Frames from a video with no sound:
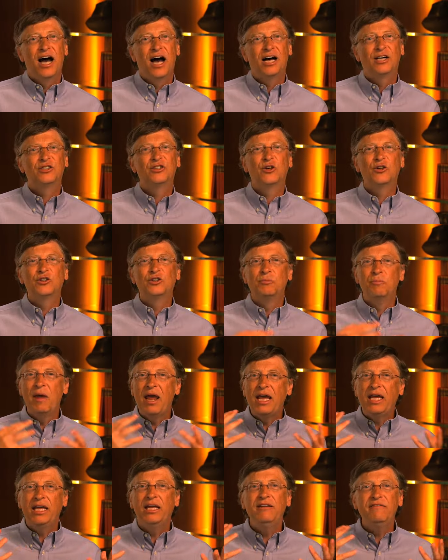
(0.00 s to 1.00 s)
Uh, so it's
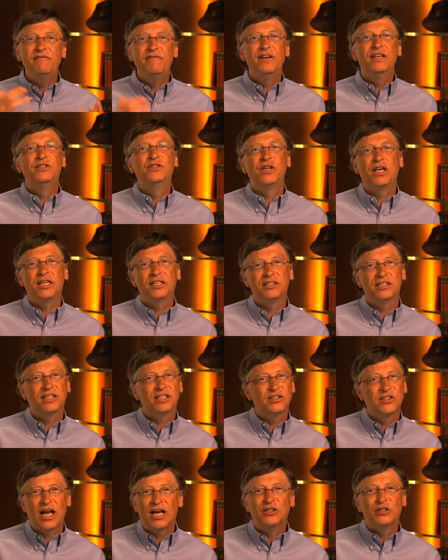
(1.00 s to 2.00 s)
making physics
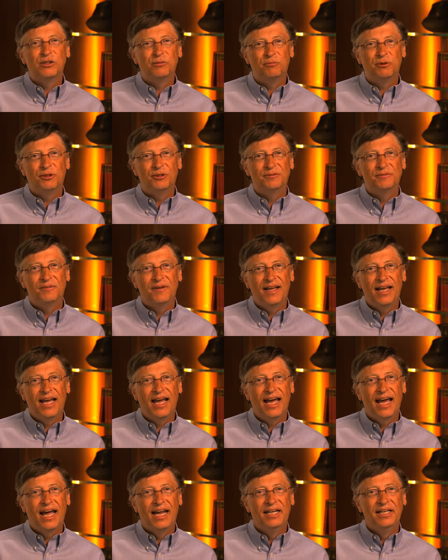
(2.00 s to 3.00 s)
accessible.
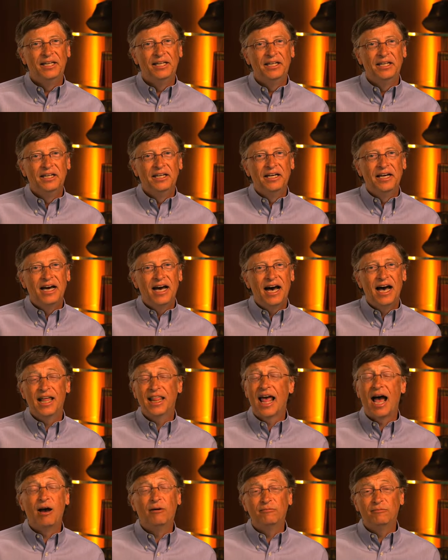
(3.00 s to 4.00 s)
And uh,
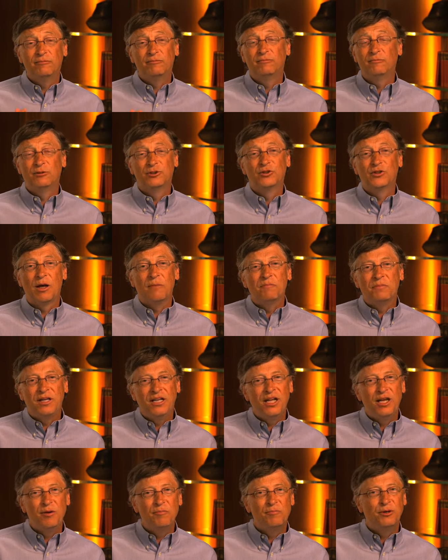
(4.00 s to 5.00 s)
that was something
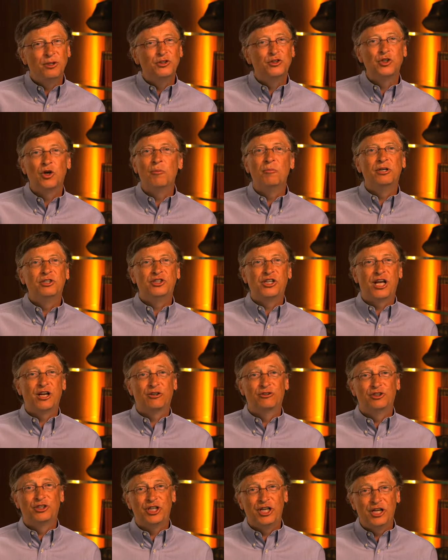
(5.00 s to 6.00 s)
he put so much
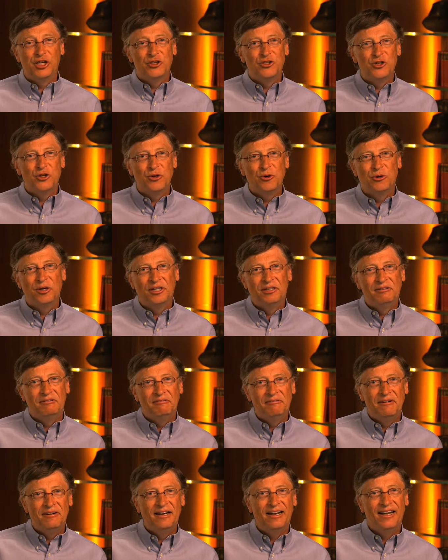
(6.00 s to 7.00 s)
energy into. And,
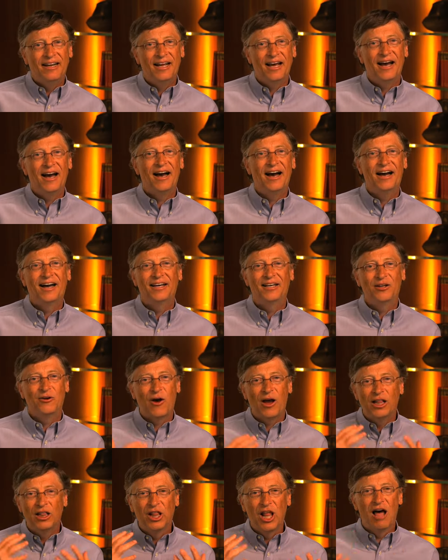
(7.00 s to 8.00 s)
uh, you know,
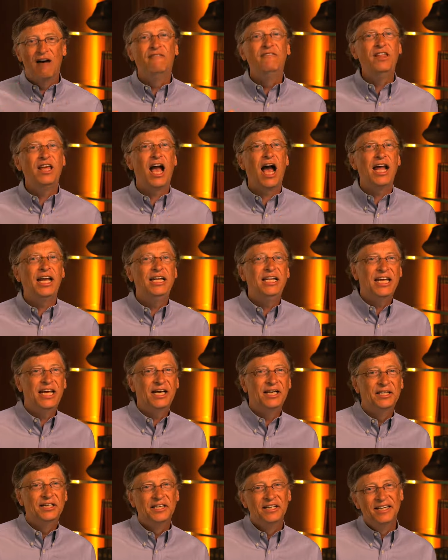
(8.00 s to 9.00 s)
I love the
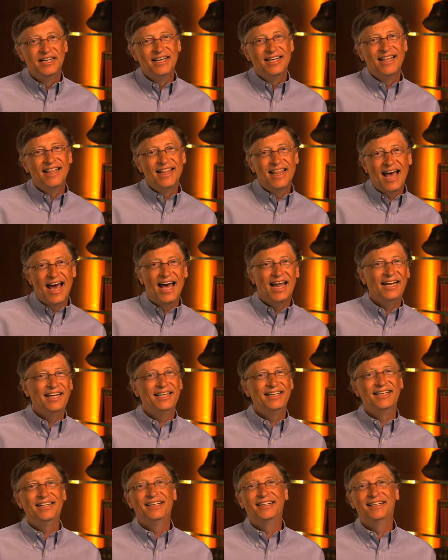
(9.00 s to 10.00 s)
idea
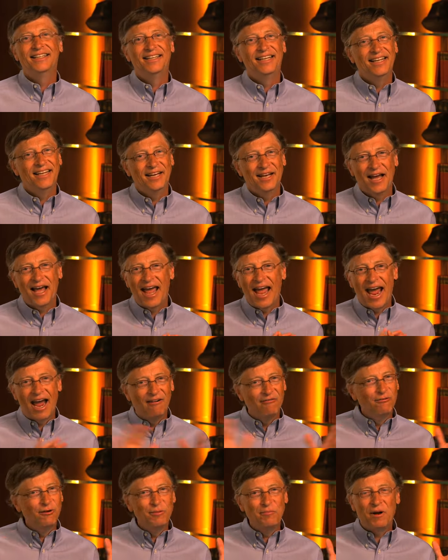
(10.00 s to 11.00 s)
that uh,
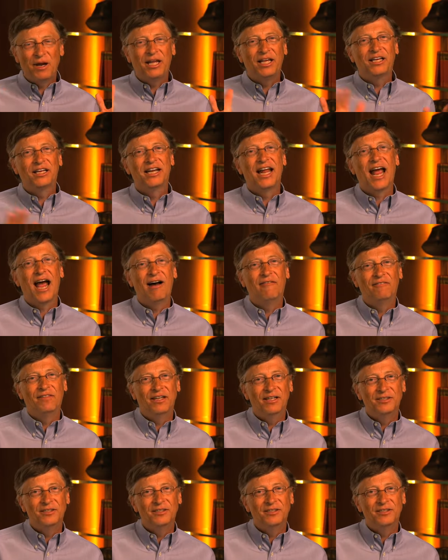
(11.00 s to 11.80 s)
everybody can have